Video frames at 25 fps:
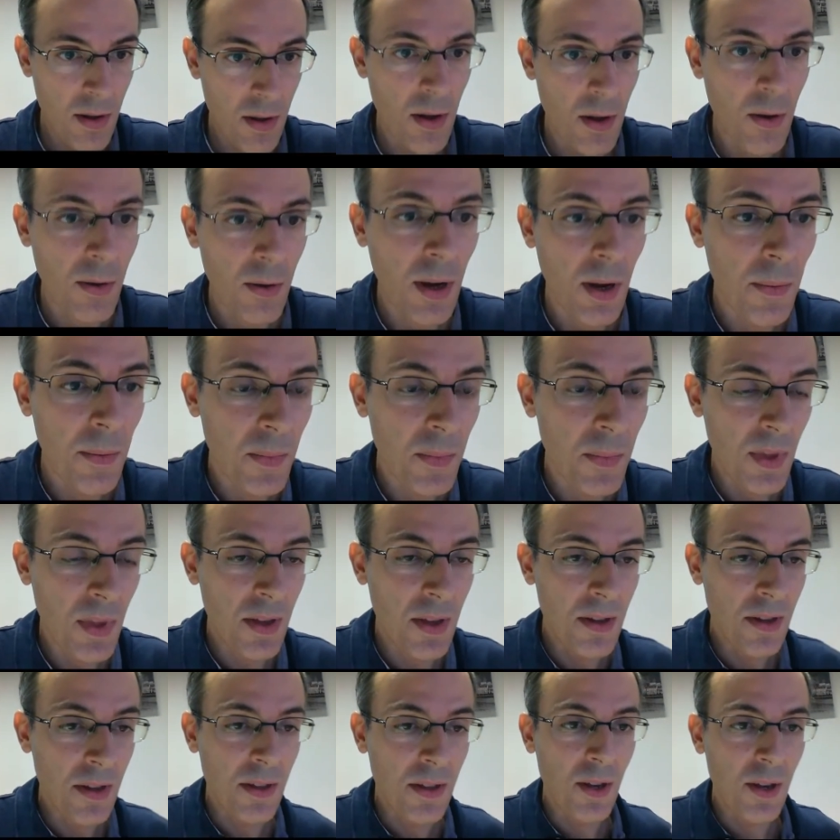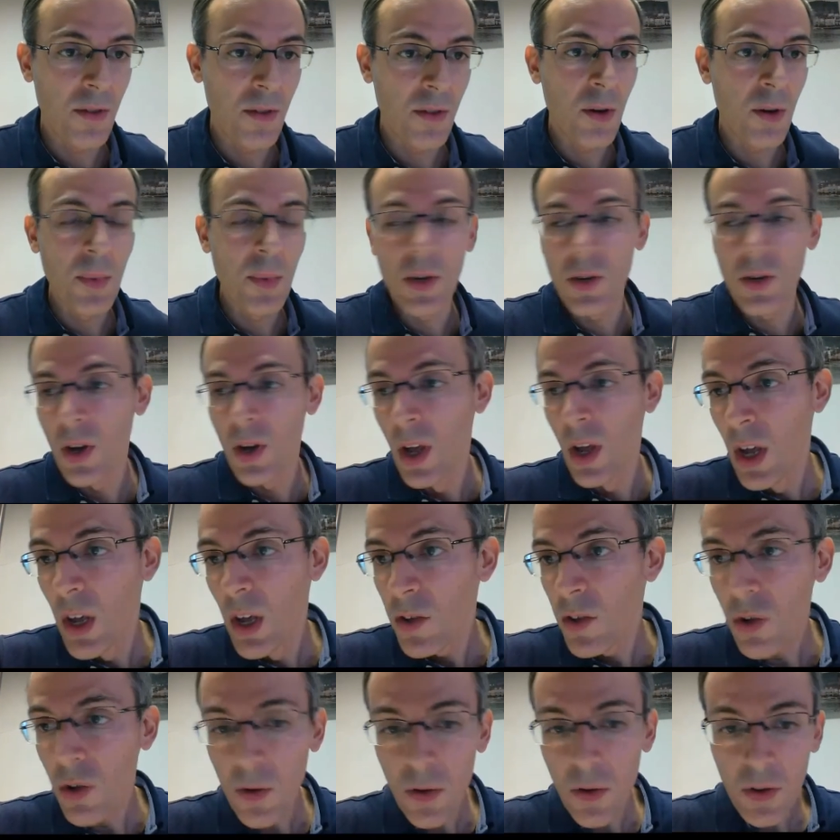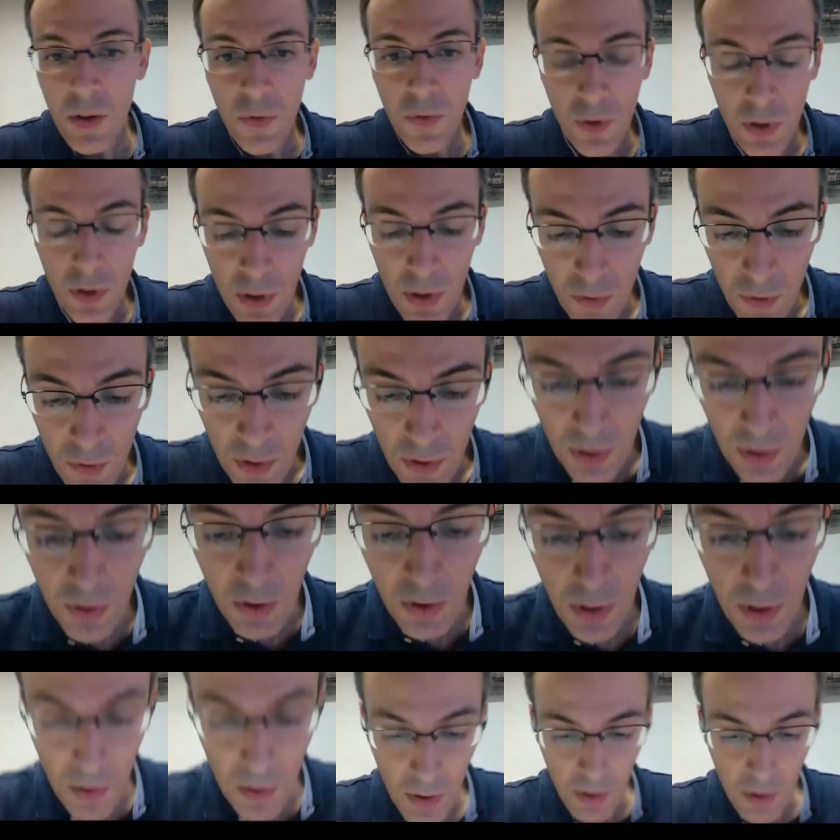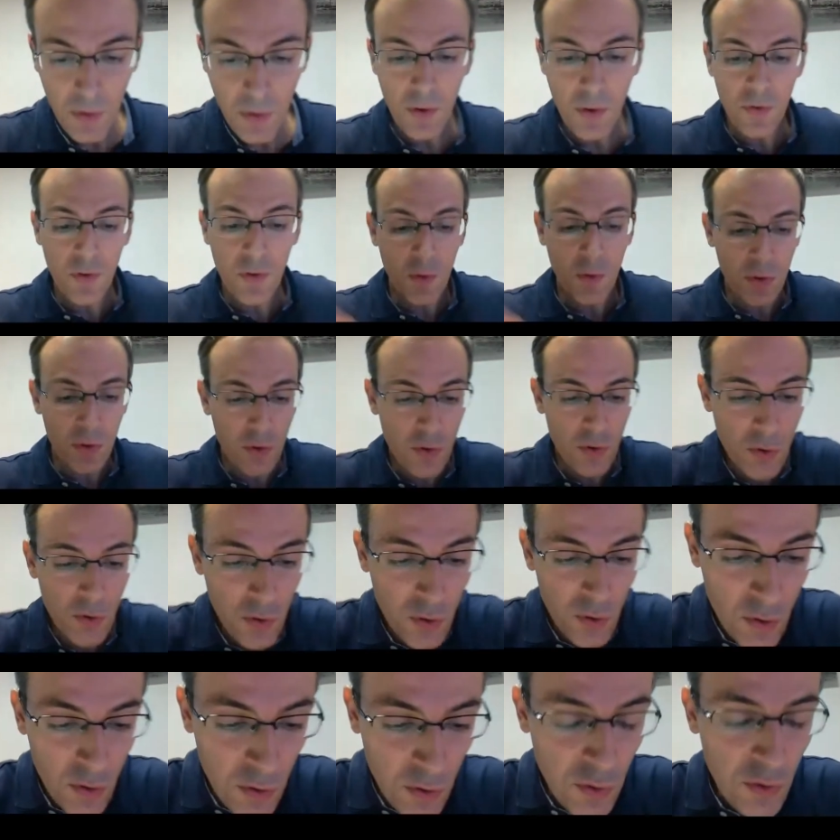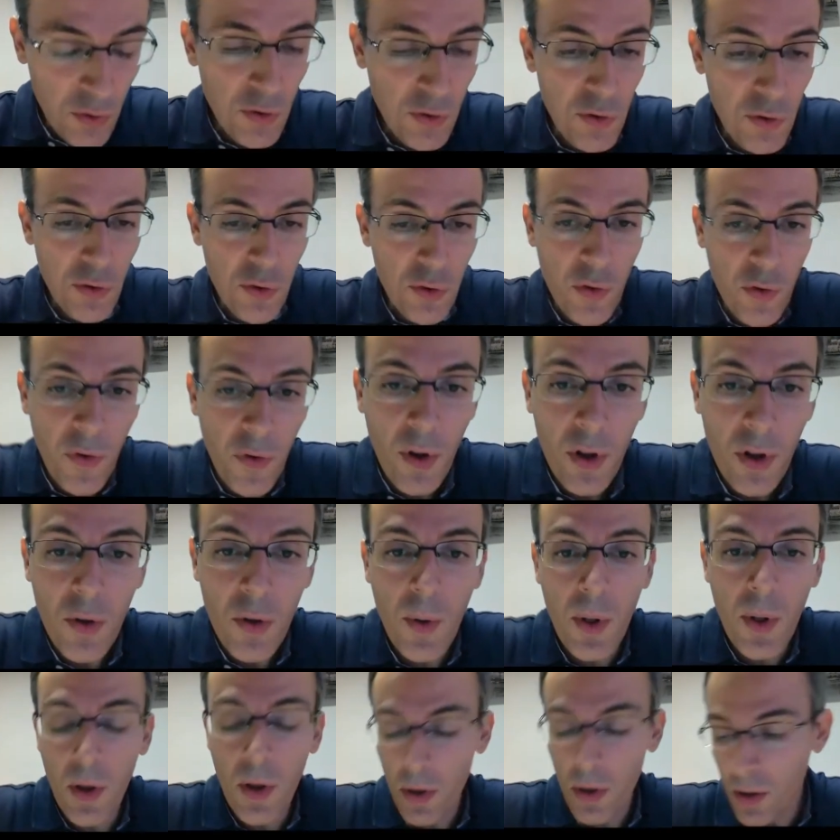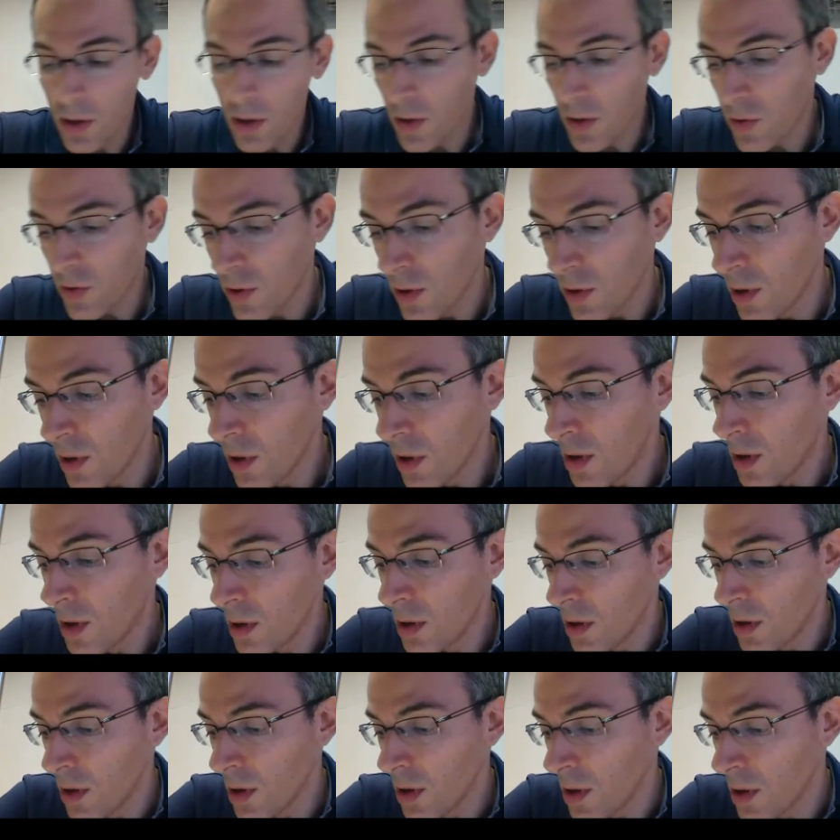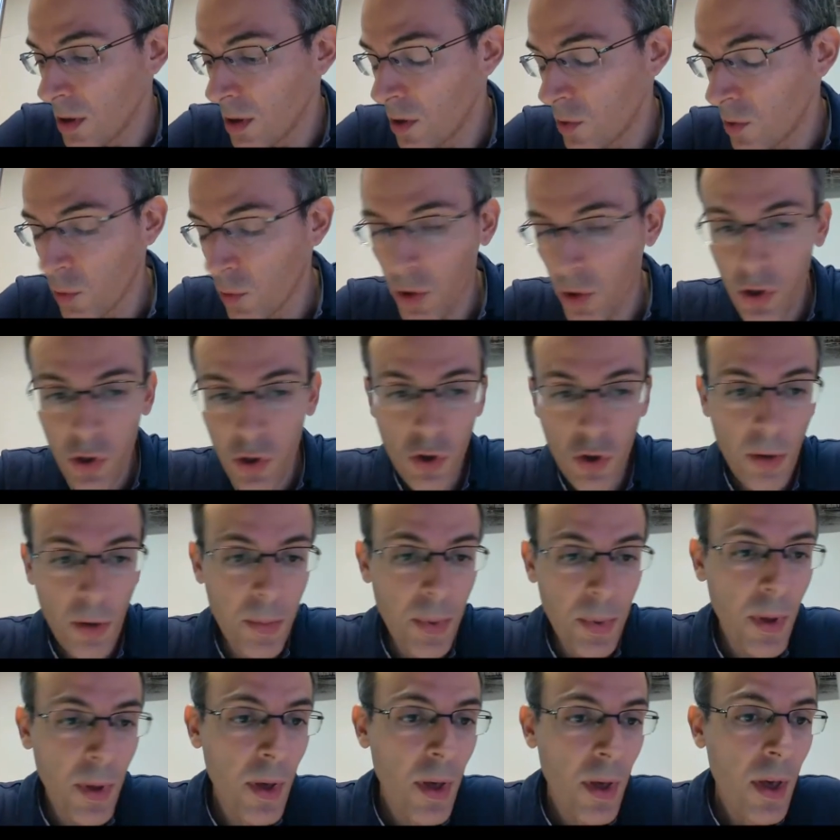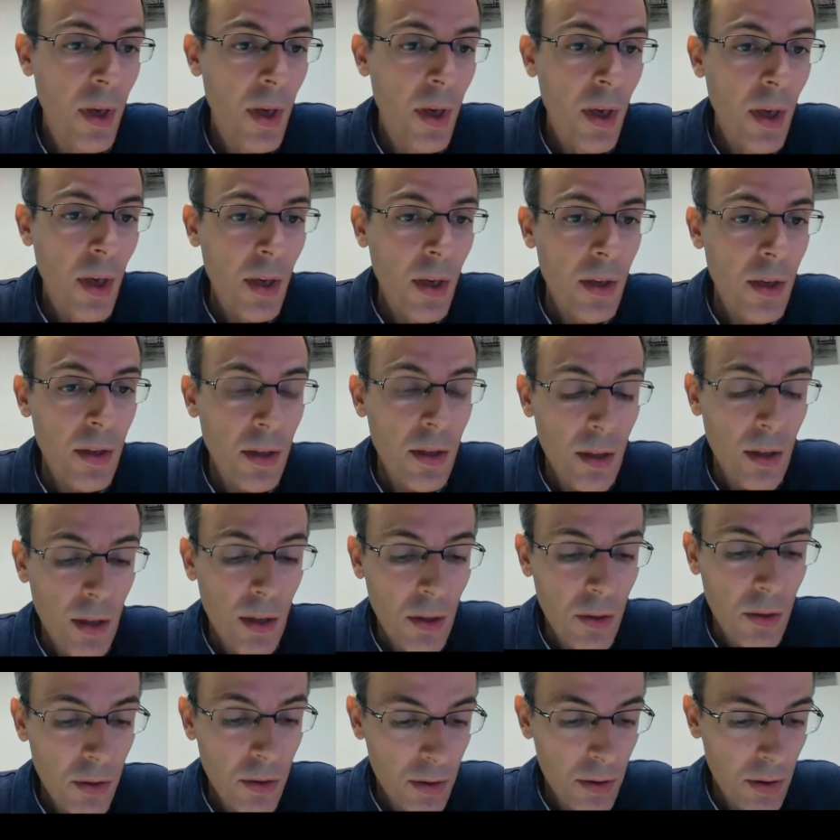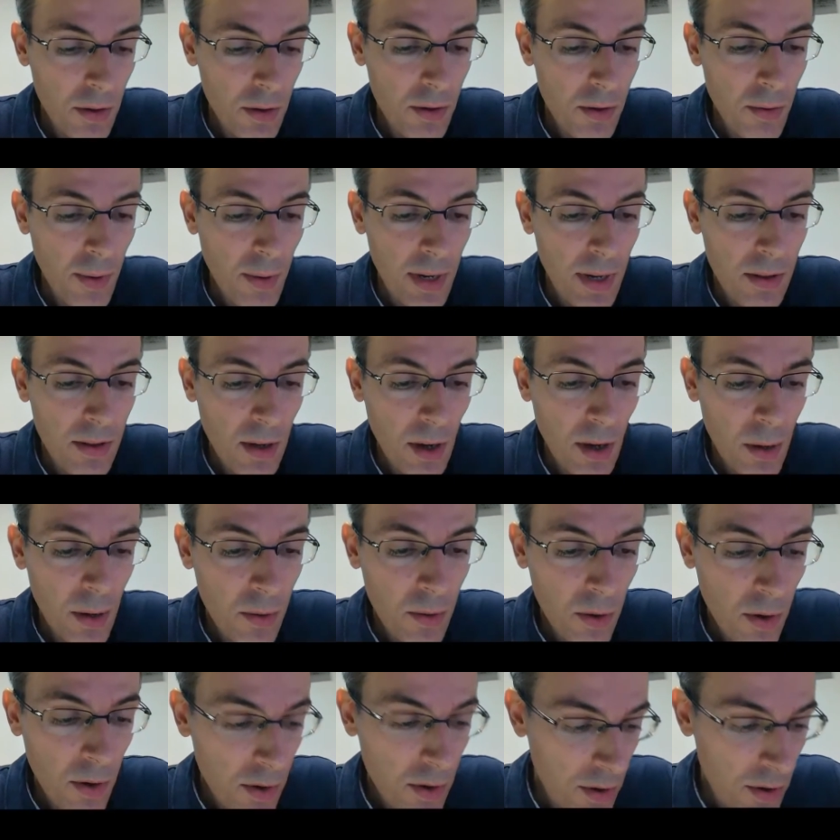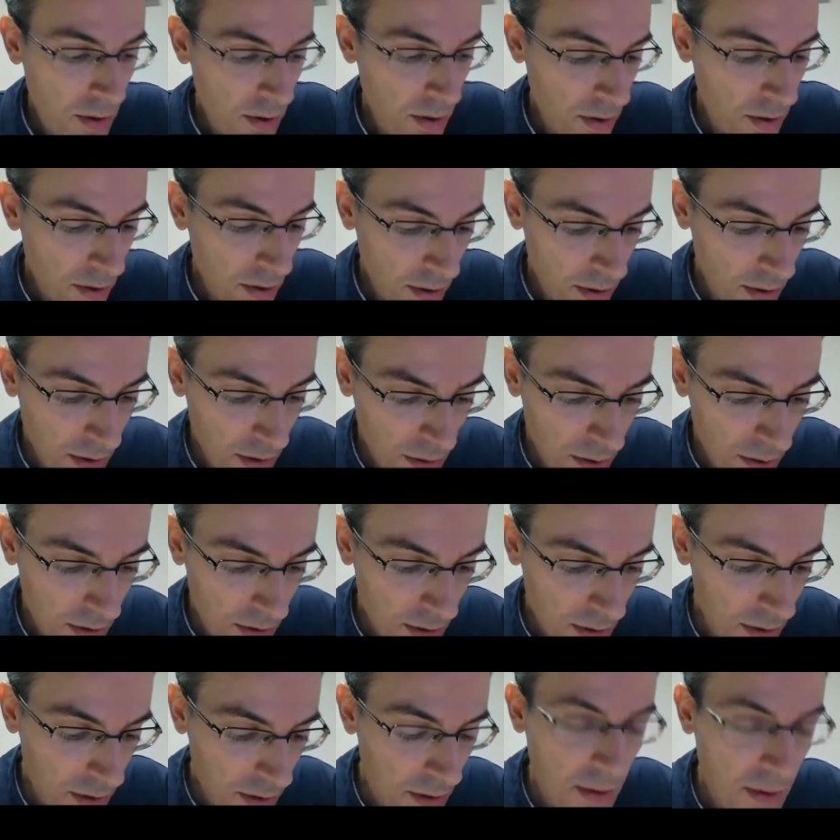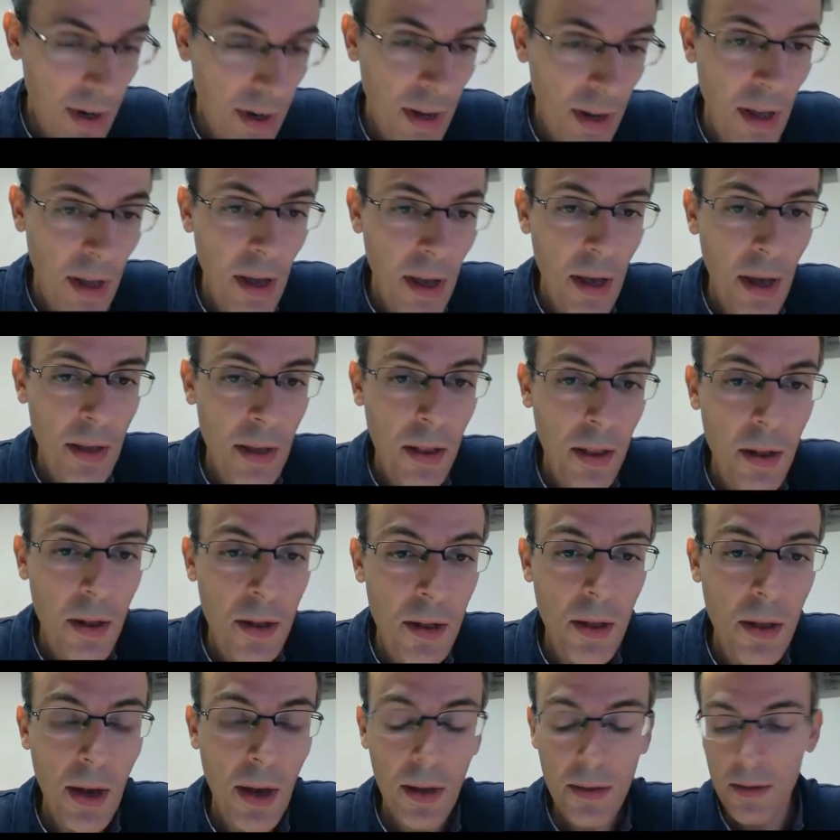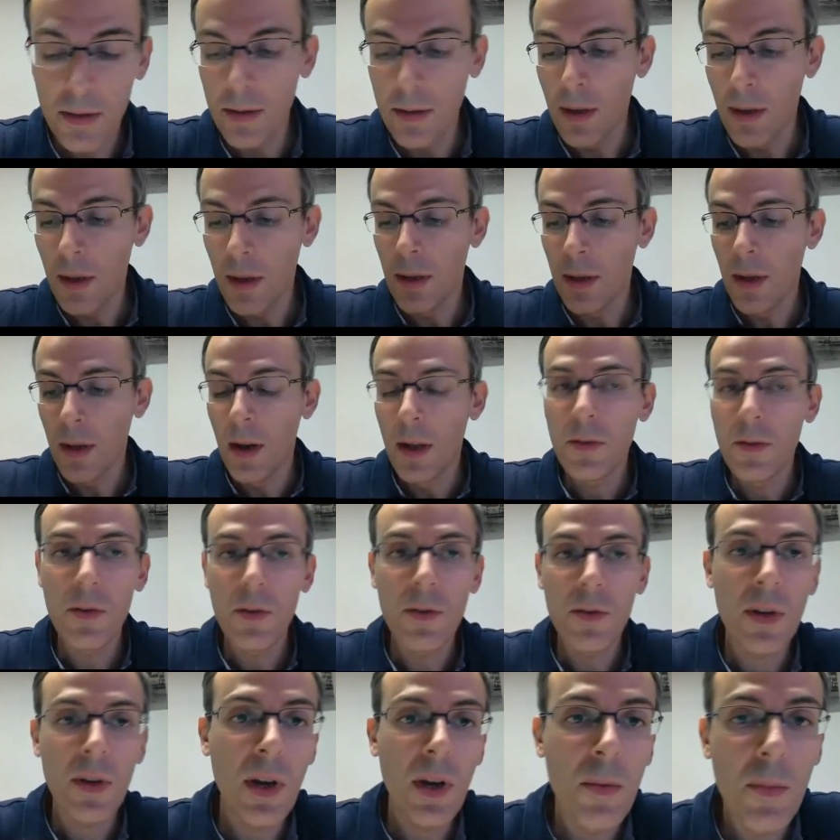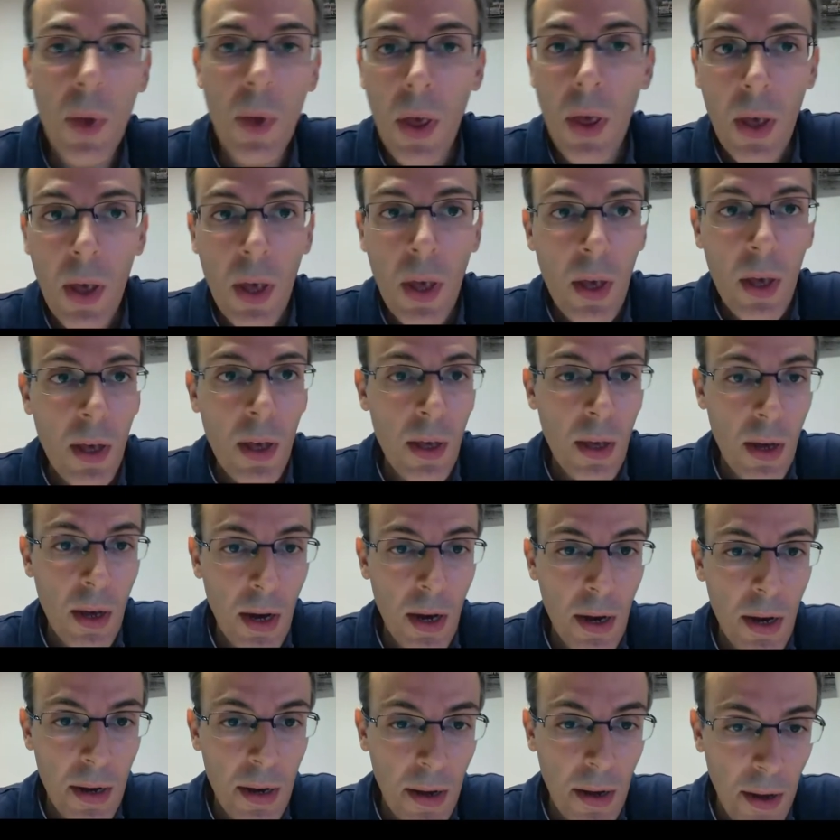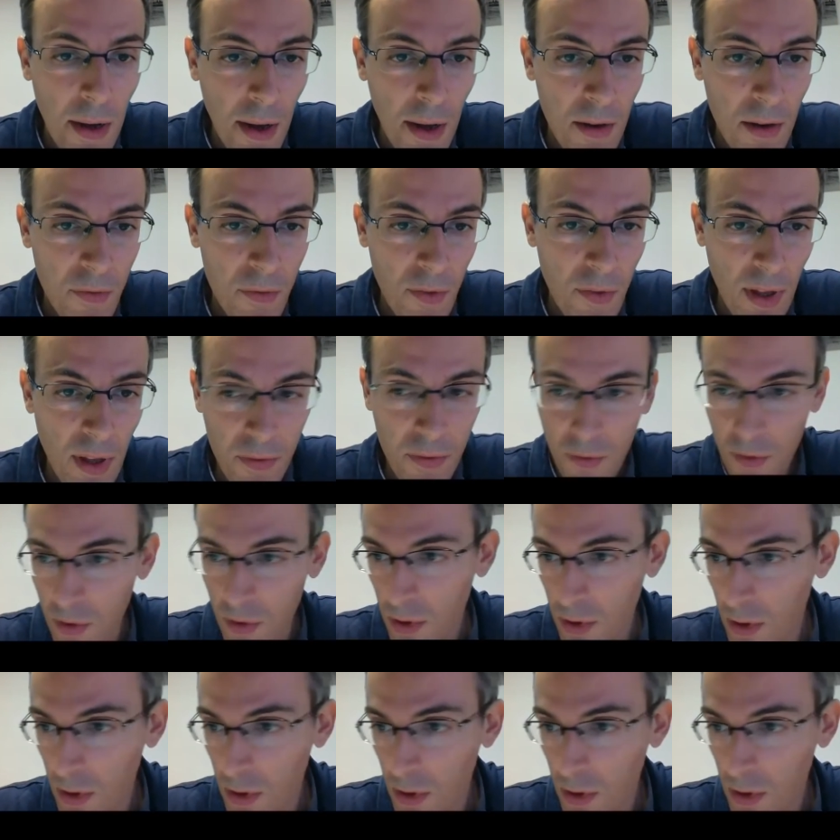Okay. Thank you very much. So if you want to follow along this workshop, either right now or at a later time, I've left